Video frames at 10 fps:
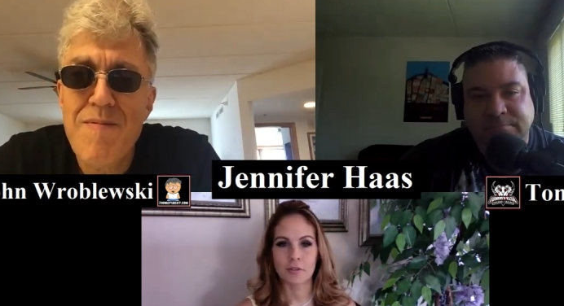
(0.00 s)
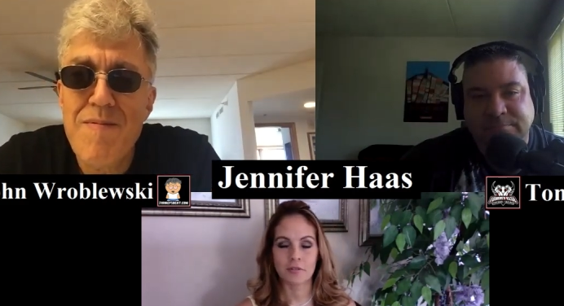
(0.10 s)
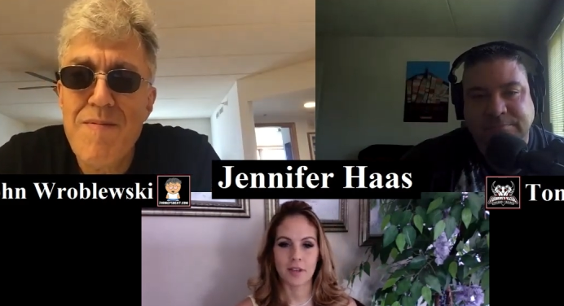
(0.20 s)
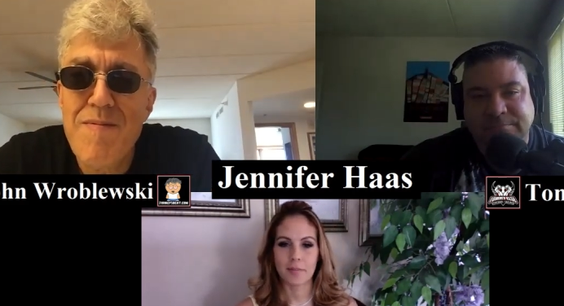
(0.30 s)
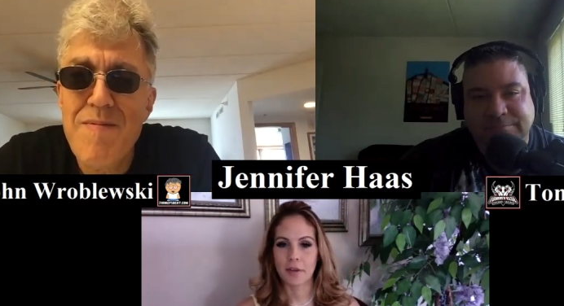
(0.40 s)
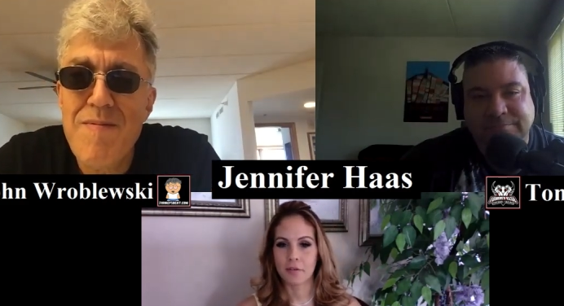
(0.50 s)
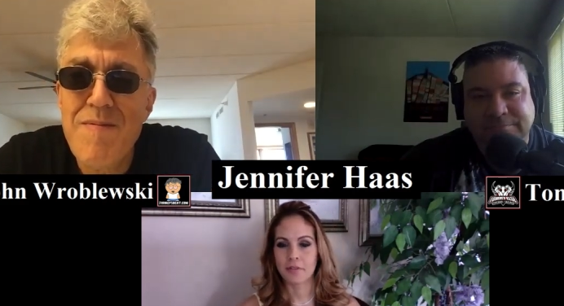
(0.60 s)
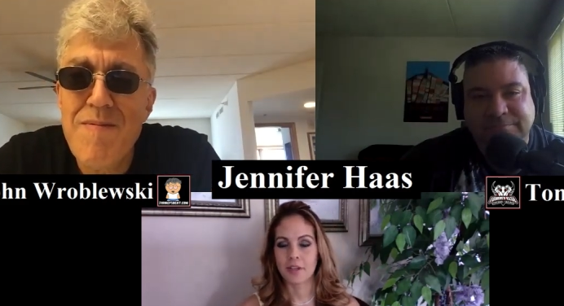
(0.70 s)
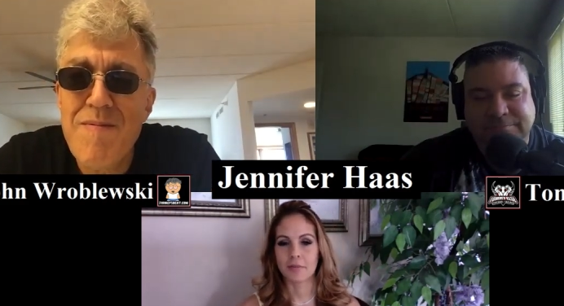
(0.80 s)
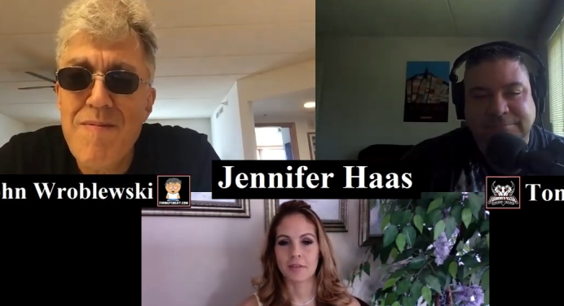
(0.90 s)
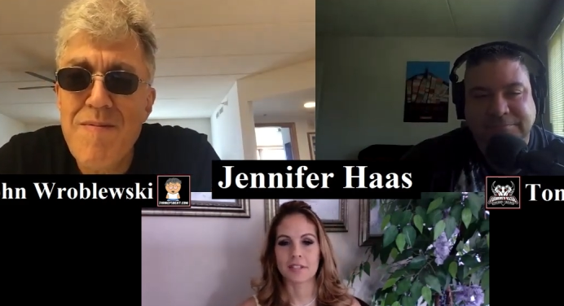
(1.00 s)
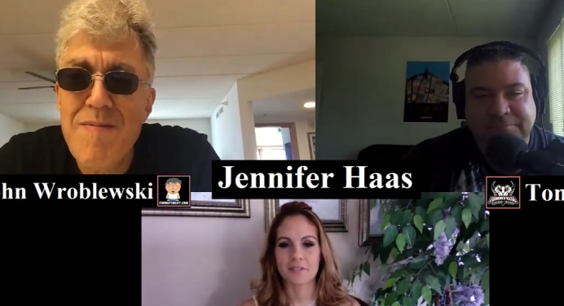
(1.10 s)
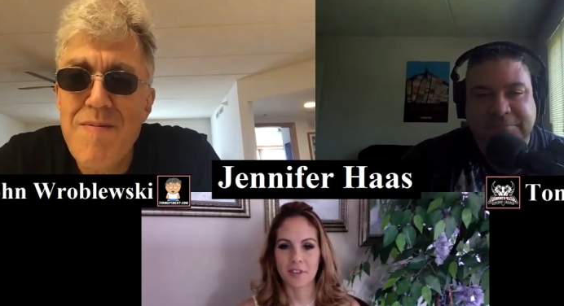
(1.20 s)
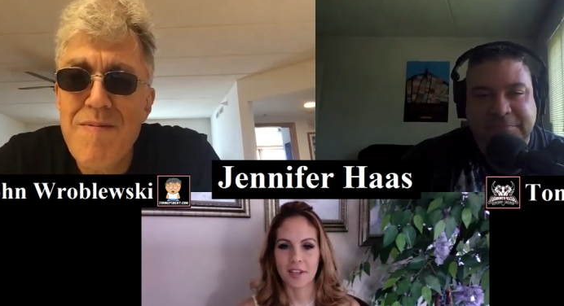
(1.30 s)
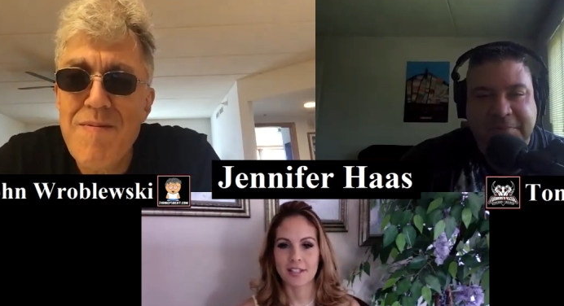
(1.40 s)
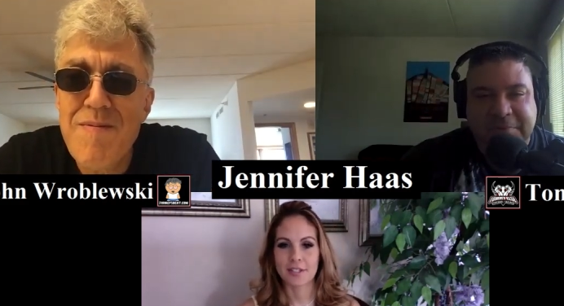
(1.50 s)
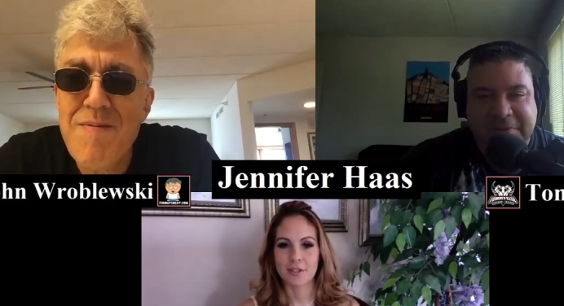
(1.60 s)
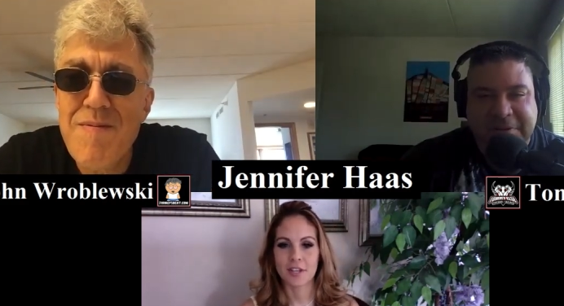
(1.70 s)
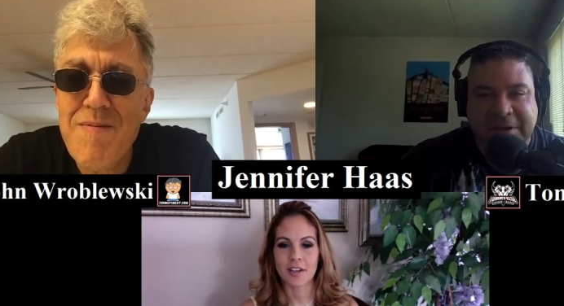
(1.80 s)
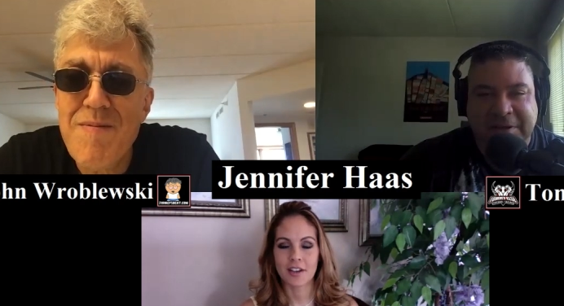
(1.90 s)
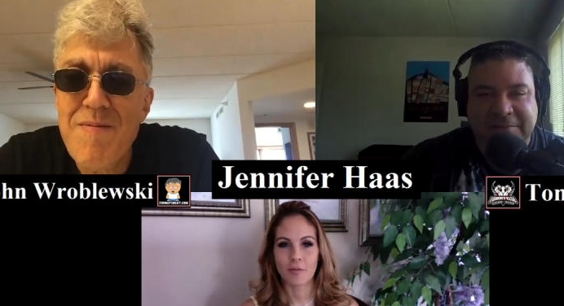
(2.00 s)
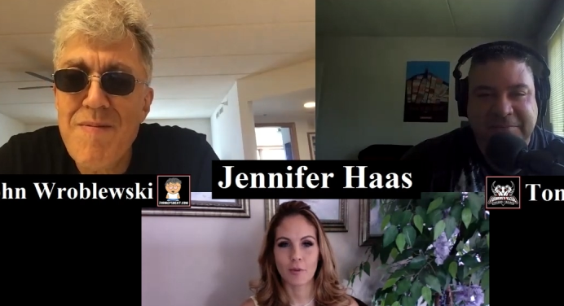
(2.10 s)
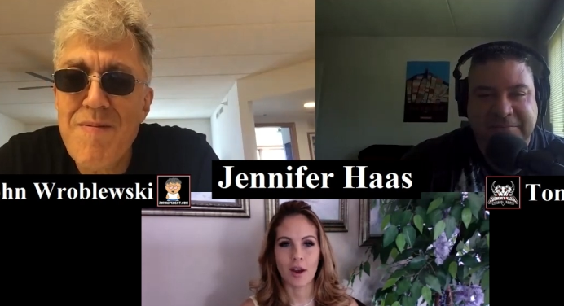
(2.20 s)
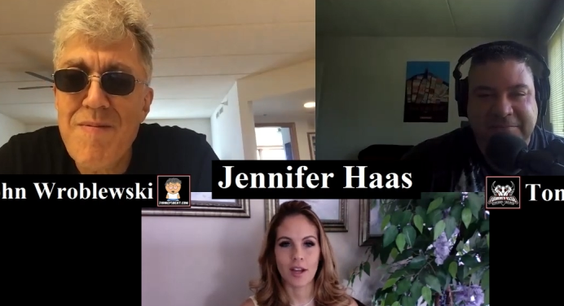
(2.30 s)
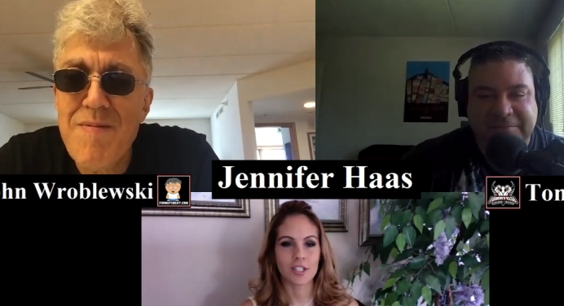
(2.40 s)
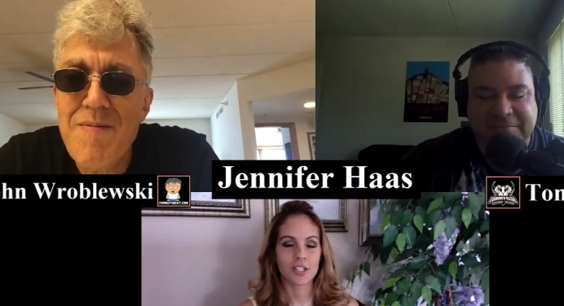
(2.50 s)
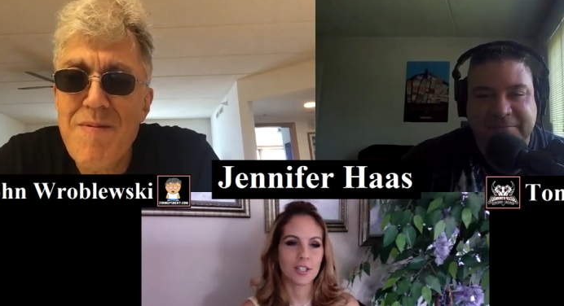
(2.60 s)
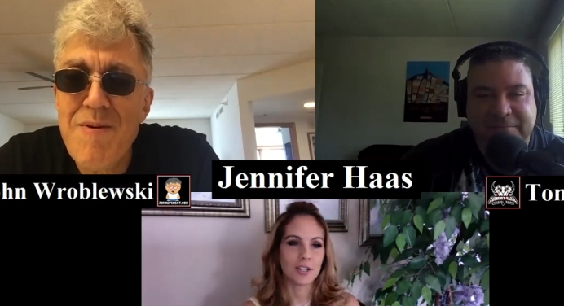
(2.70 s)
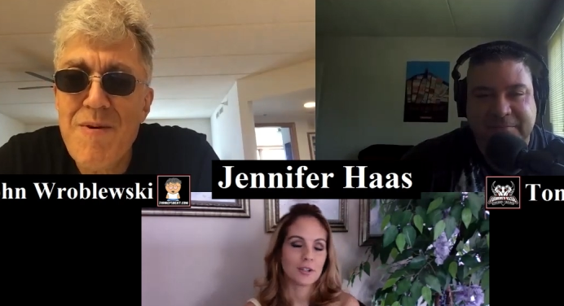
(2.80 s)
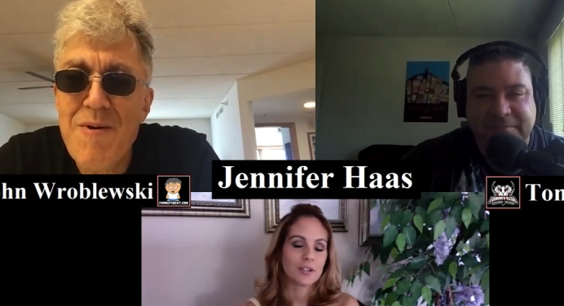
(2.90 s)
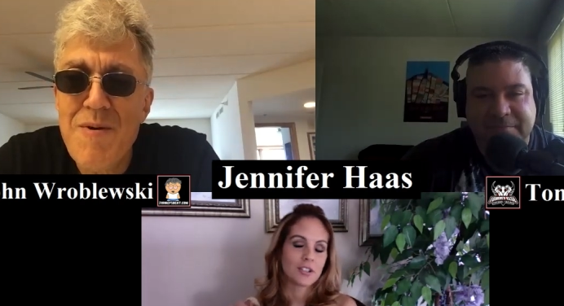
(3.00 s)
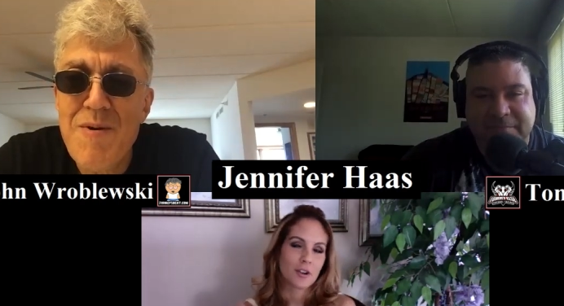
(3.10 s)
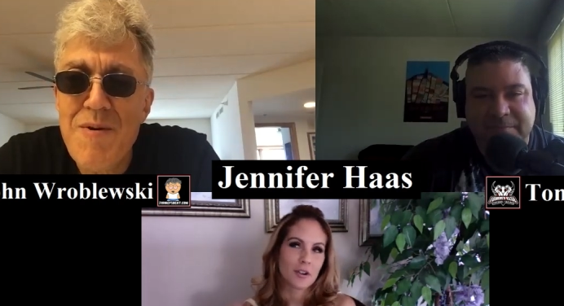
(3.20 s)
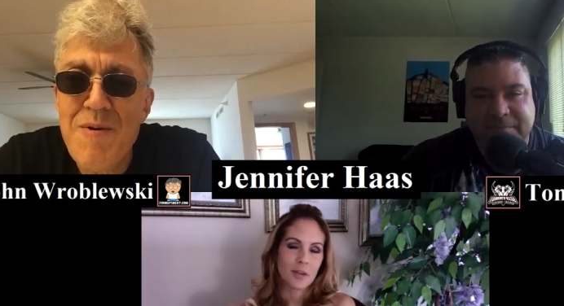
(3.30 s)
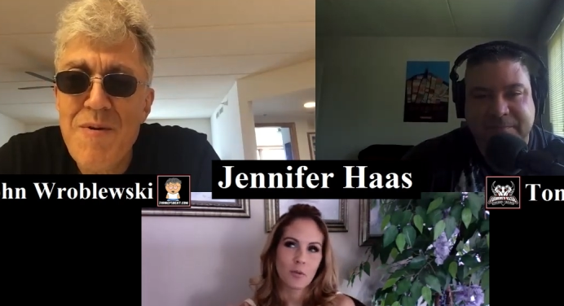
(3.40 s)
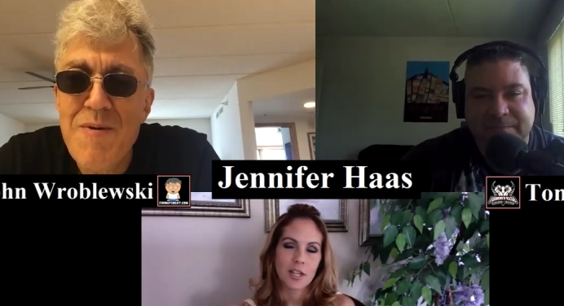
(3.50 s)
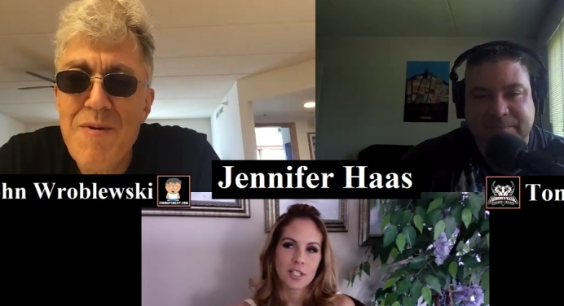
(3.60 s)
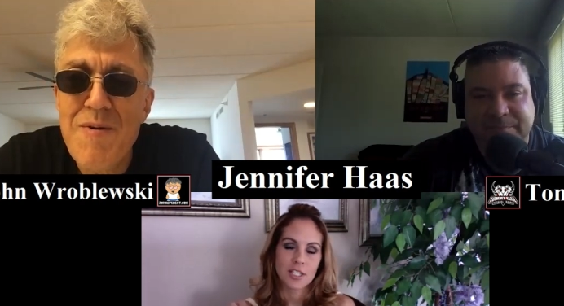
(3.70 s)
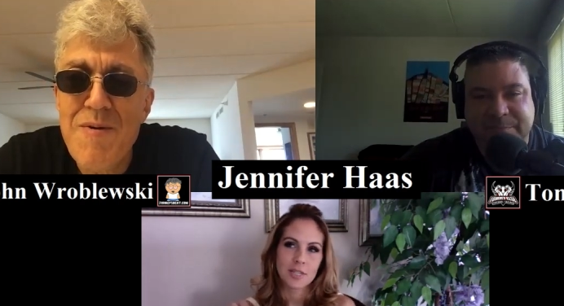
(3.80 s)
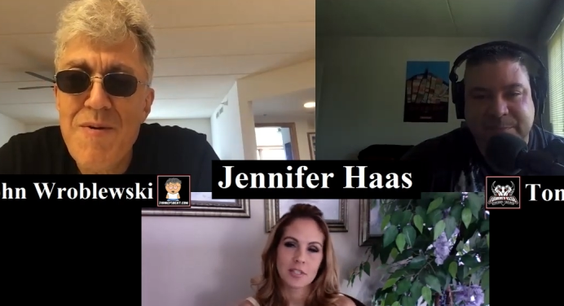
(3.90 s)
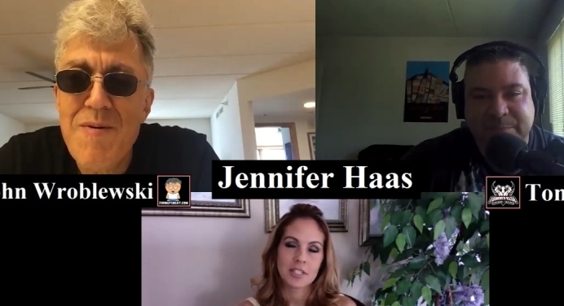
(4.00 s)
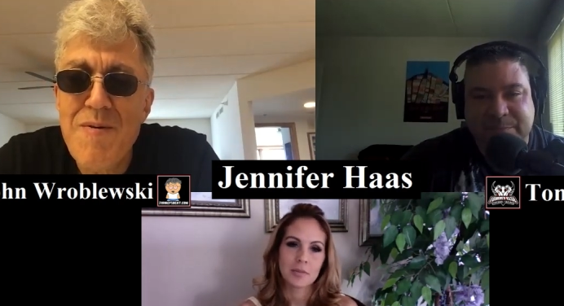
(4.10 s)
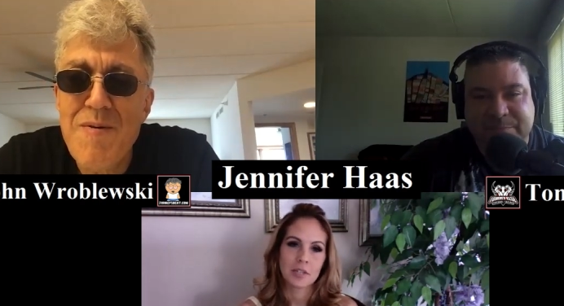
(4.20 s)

Speaker 1: fan. My whole family is fans, so like I've yeah. watched, you know, growing up watching WWF,